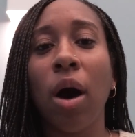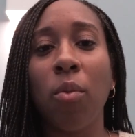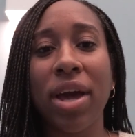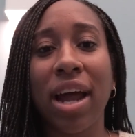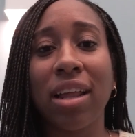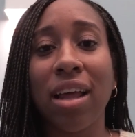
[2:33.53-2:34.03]

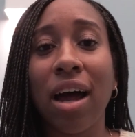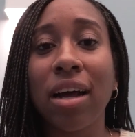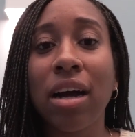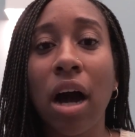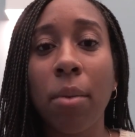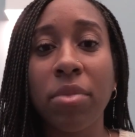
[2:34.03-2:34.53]
We had a lot
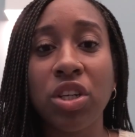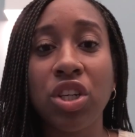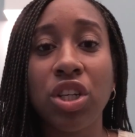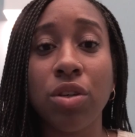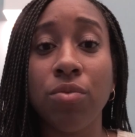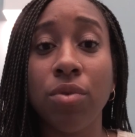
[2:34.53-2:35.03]
in common.
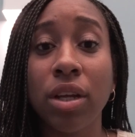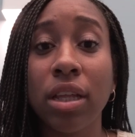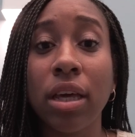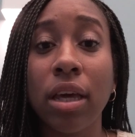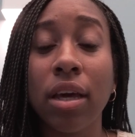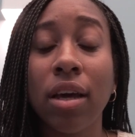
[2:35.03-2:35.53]
She
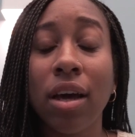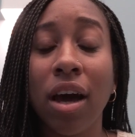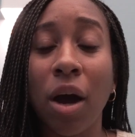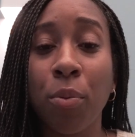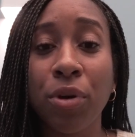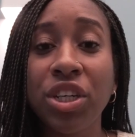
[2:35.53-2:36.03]
really
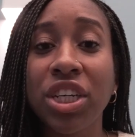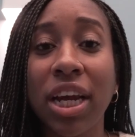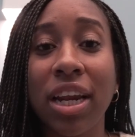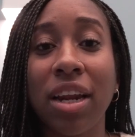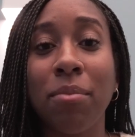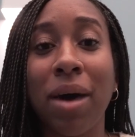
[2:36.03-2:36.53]

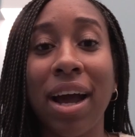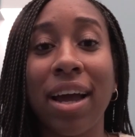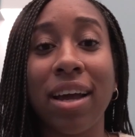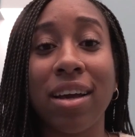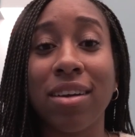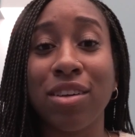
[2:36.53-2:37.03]
appreciated
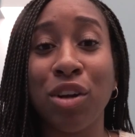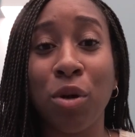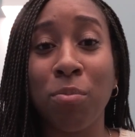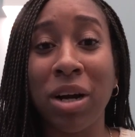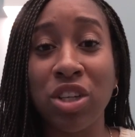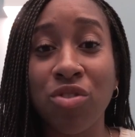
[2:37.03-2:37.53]
my,
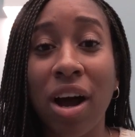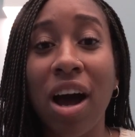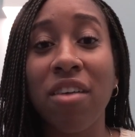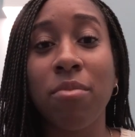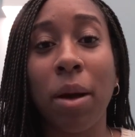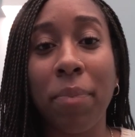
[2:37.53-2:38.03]
my
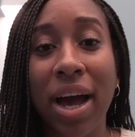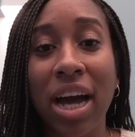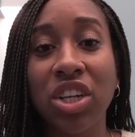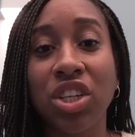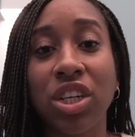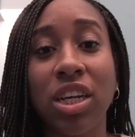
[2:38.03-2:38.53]
drive, my
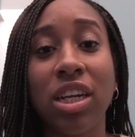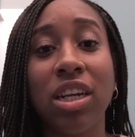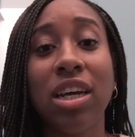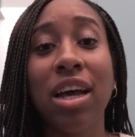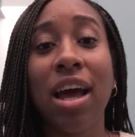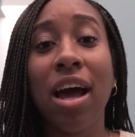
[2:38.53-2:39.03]
passion,